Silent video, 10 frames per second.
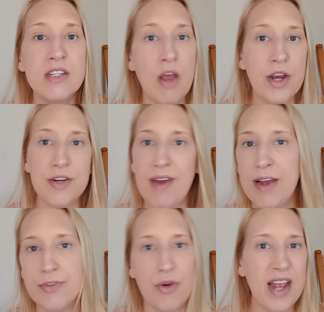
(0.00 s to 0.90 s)
dine
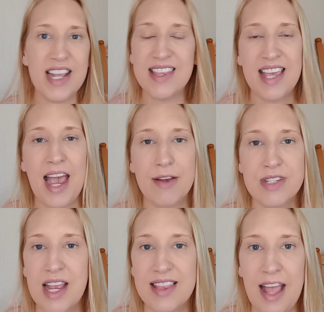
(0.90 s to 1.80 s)
around or anything
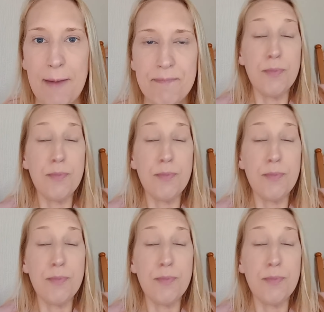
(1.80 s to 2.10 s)
else like that.